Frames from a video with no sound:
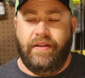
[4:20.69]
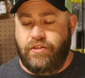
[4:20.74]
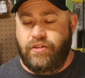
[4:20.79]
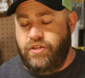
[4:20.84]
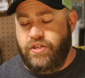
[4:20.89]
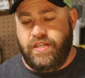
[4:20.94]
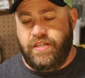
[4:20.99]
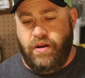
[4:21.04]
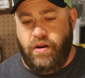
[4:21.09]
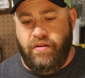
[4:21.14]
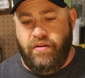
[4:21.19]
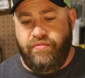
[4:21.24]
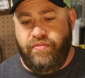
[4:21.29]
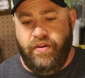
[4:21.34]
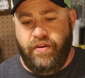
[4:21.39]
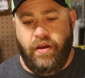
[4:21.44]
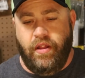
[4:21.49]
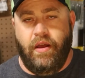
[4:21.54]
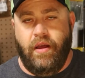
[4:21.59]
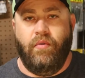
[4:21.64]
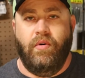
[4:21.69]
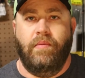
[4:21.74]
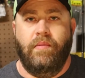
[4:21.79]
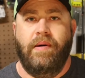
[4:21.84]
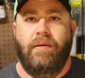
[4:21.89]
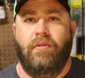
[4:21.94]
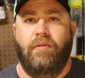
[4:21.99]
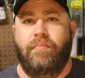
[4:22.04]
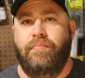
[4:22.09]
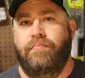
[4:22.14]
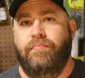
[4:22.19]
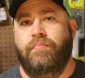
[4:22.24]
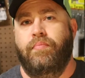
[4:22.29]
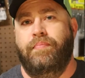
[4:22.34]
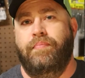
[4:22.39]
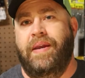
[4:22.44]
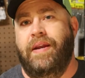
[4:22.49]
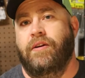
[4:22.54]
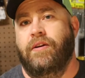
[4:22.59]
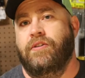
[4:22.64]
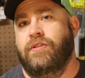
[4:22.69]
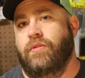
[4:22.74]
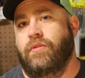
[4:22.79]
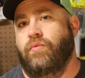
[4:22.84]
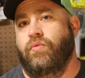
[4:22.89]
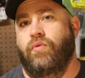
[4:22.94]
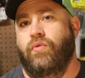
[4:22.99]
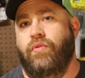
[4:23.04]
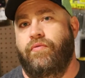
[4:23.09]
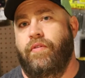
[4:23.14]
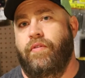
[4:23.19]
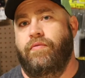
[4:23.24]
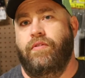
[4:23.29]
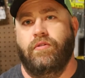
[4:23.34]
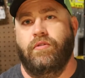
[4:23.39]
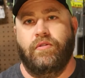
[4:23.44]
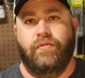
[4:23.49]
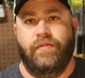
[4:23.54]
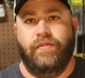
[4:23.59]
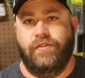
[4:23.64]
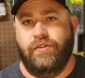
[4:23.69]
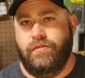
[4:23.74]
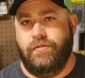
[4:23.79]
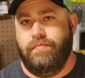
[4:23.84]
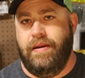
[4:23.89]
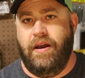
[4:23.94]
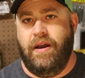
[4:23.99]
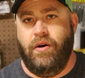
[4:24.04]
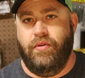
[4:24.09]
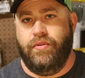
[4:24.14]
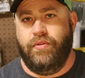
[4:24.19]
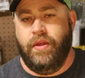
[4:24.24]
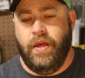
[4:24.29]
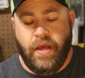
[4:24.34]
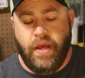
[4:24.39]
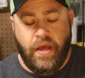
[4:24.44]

It's just how I feel. I want to be able to pierce the roof of those fish's mouth.